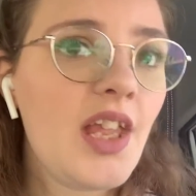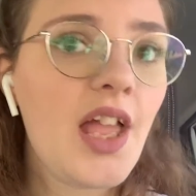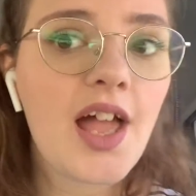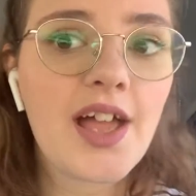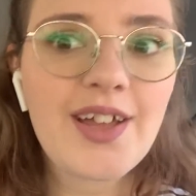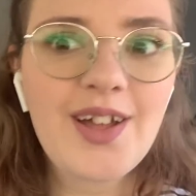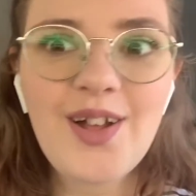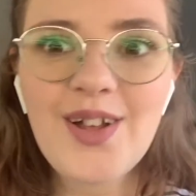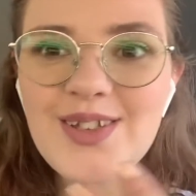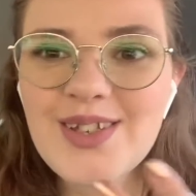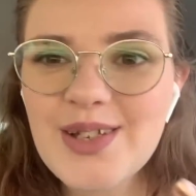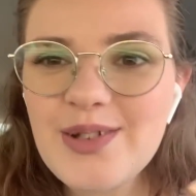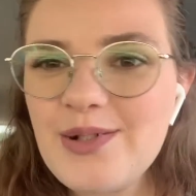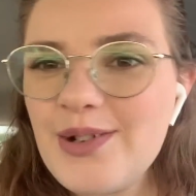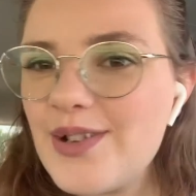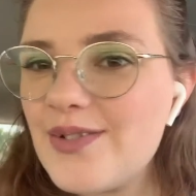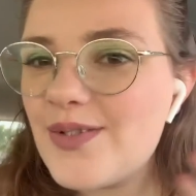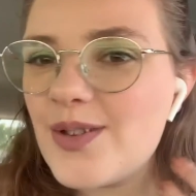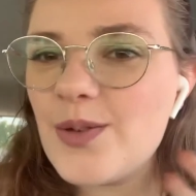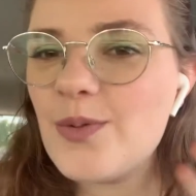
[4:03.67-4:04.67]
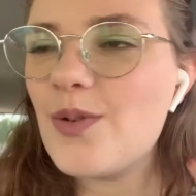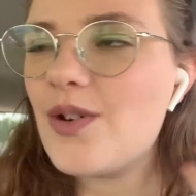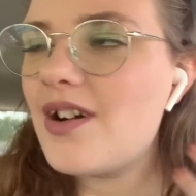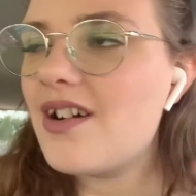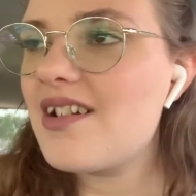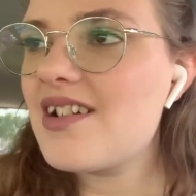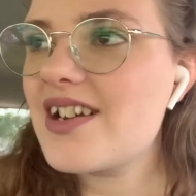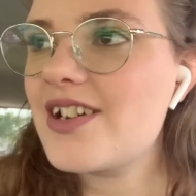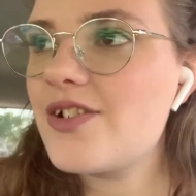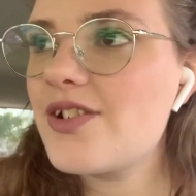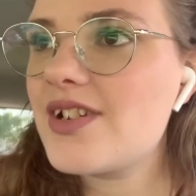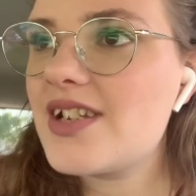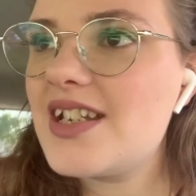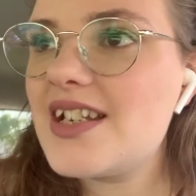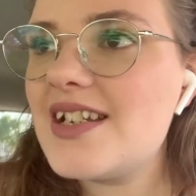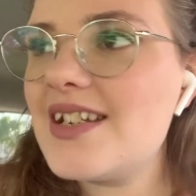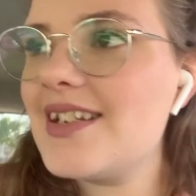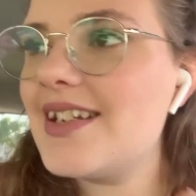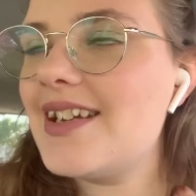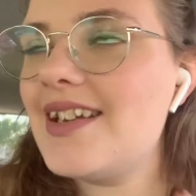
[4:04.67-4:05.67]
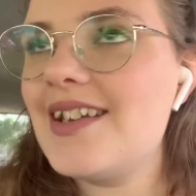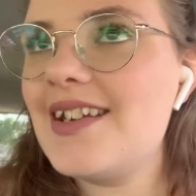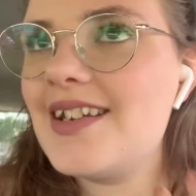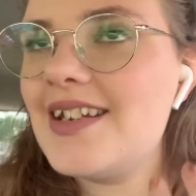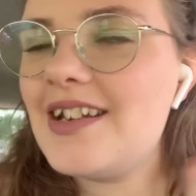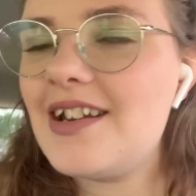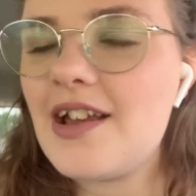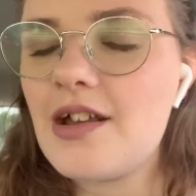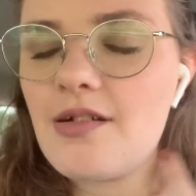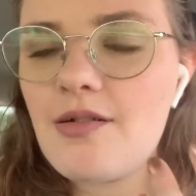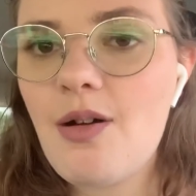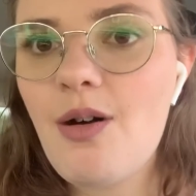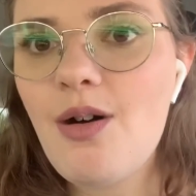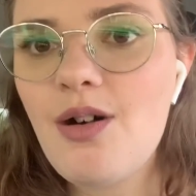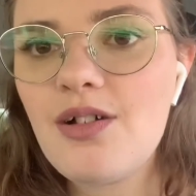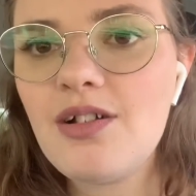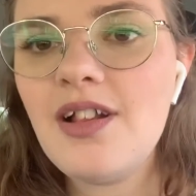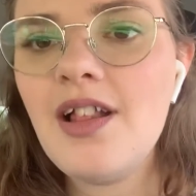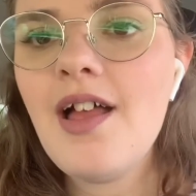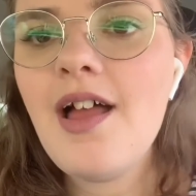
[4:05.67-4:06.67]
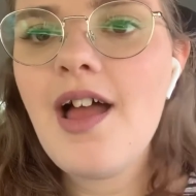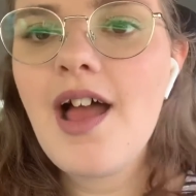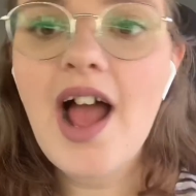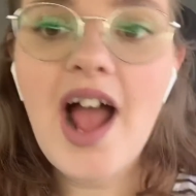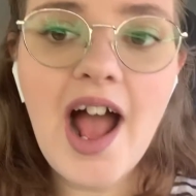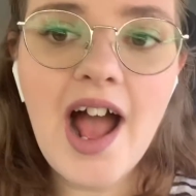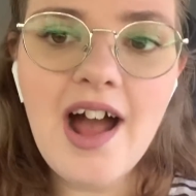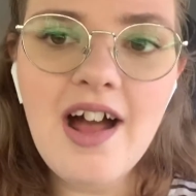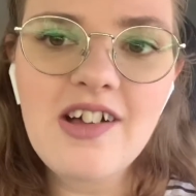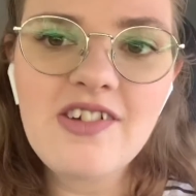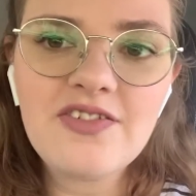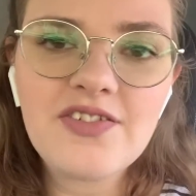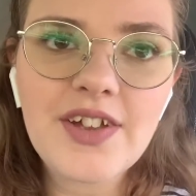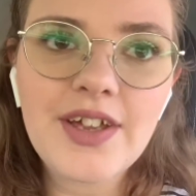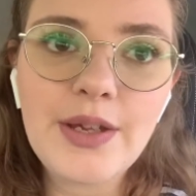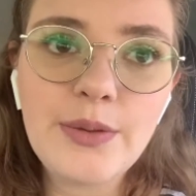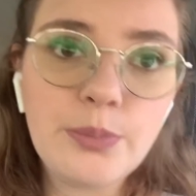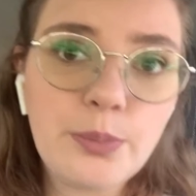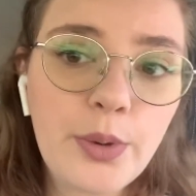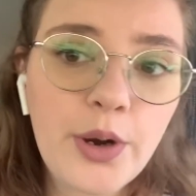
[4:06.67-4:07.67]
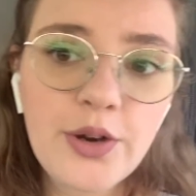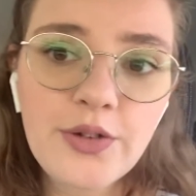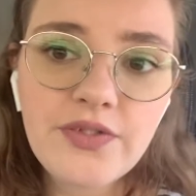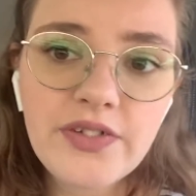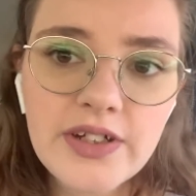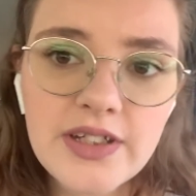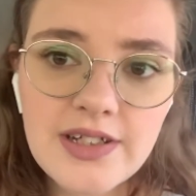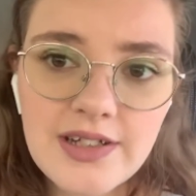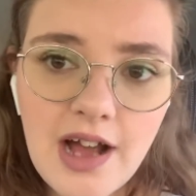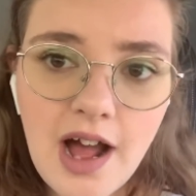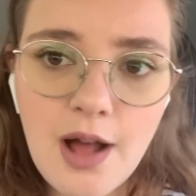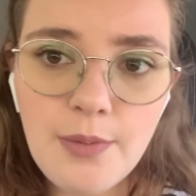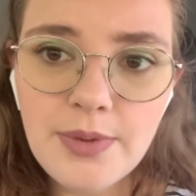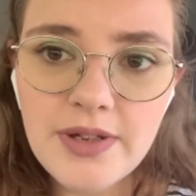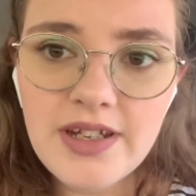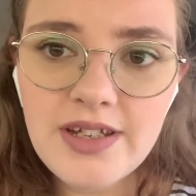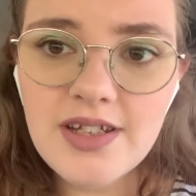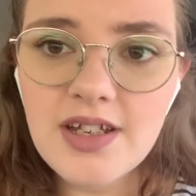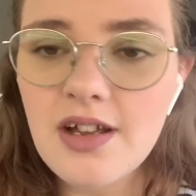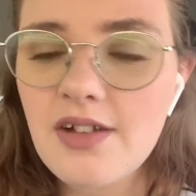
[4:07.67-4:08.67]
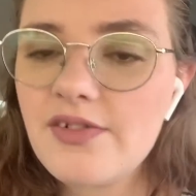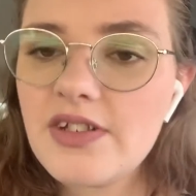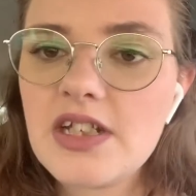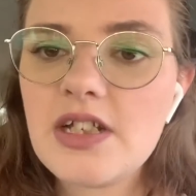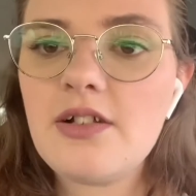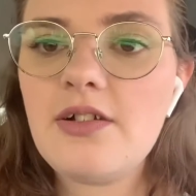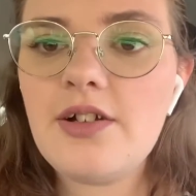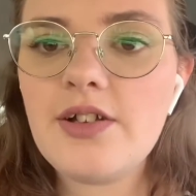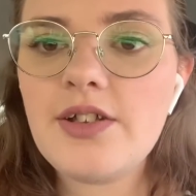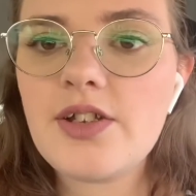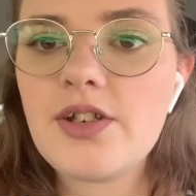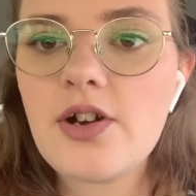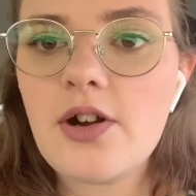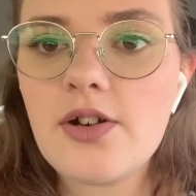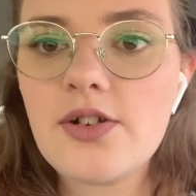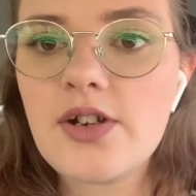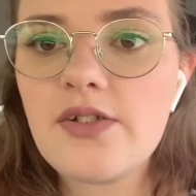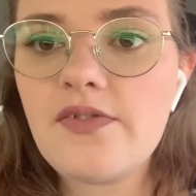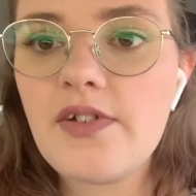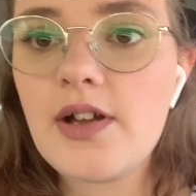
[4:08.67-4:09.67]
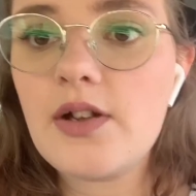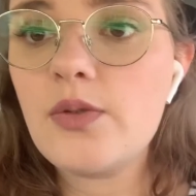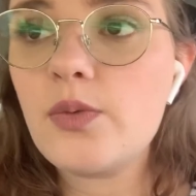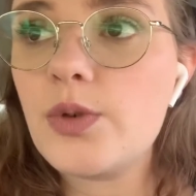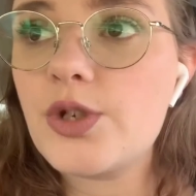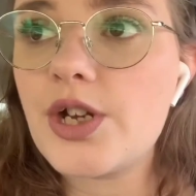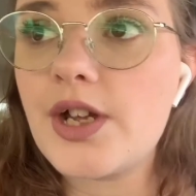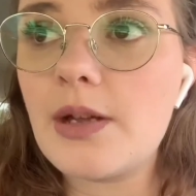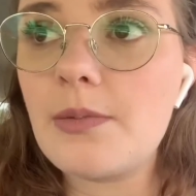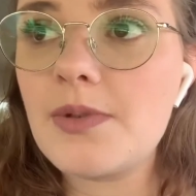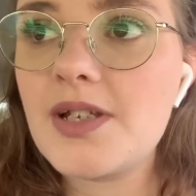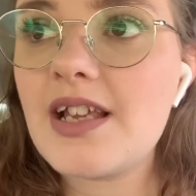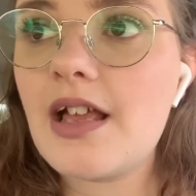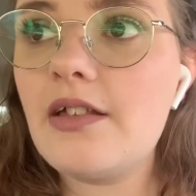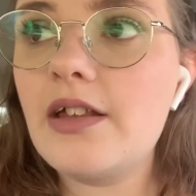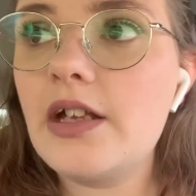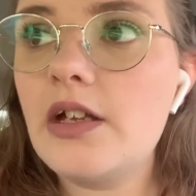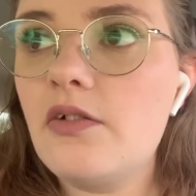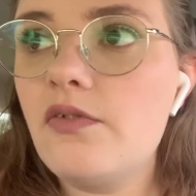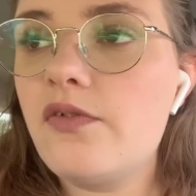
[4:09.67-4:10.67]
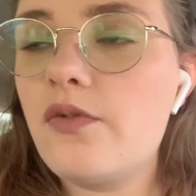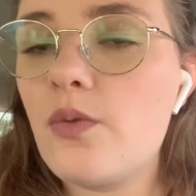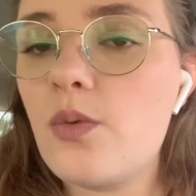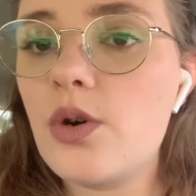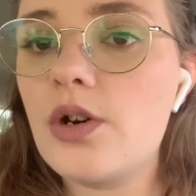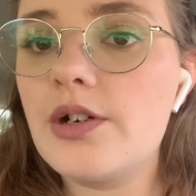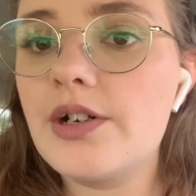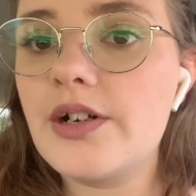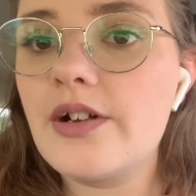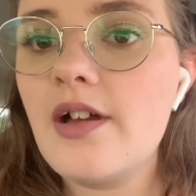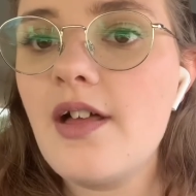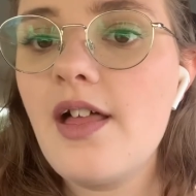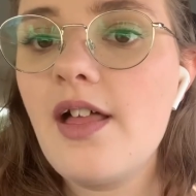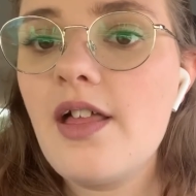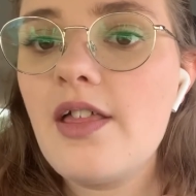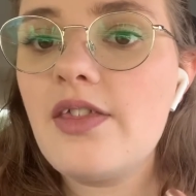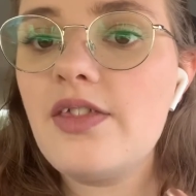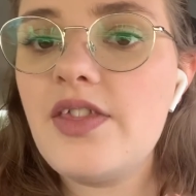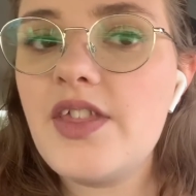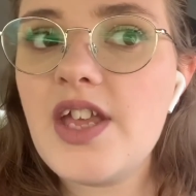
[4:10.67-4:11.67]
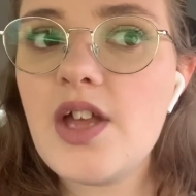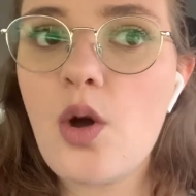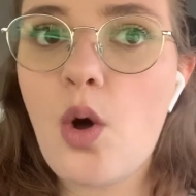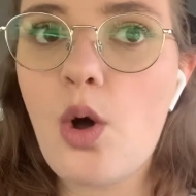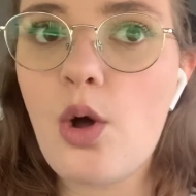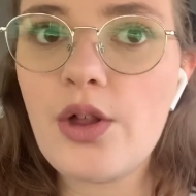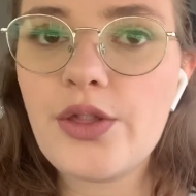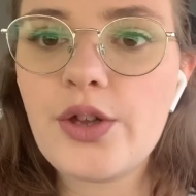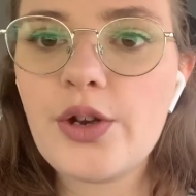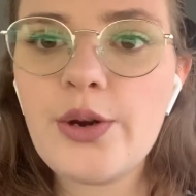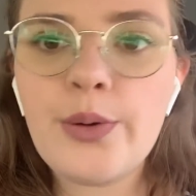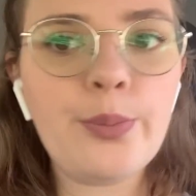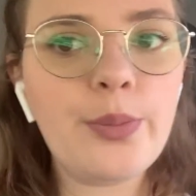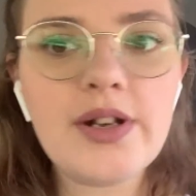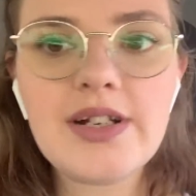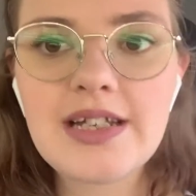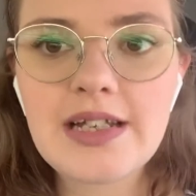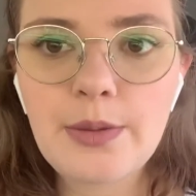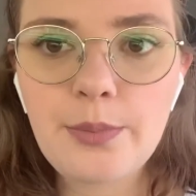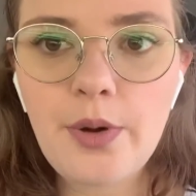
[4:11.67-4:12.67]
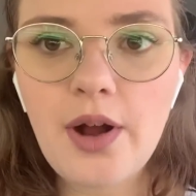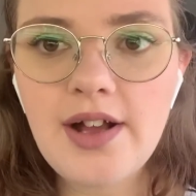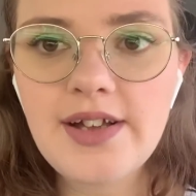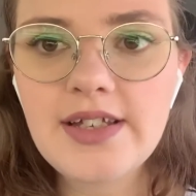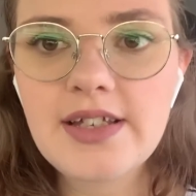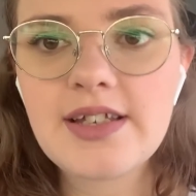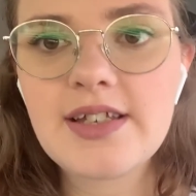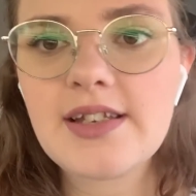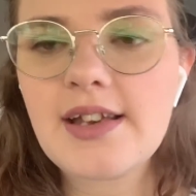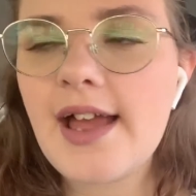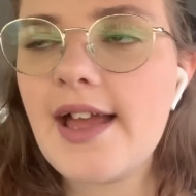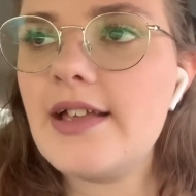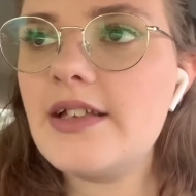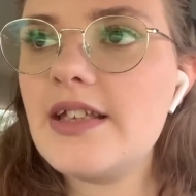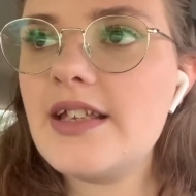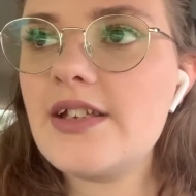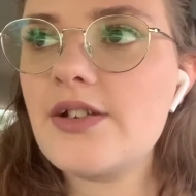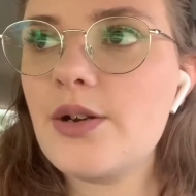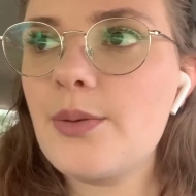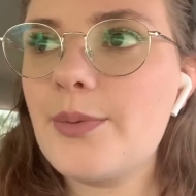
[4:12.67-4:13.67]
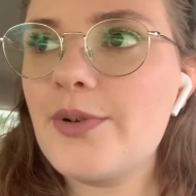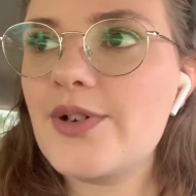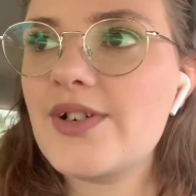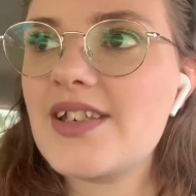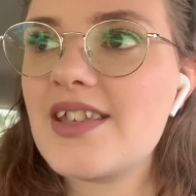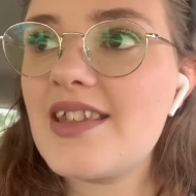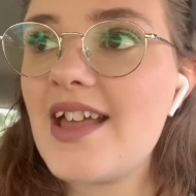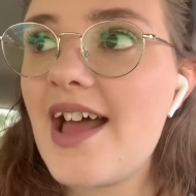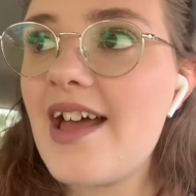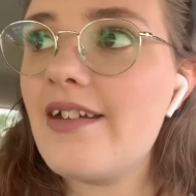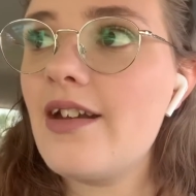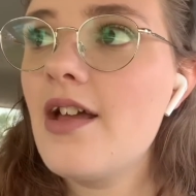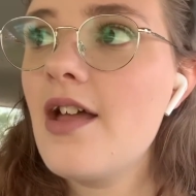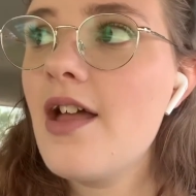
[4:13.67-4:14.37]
I also, if you are interested in it at all, have imperfect copies of Until All the Stars Are Found, which I am selling for the author printing price, and these are books that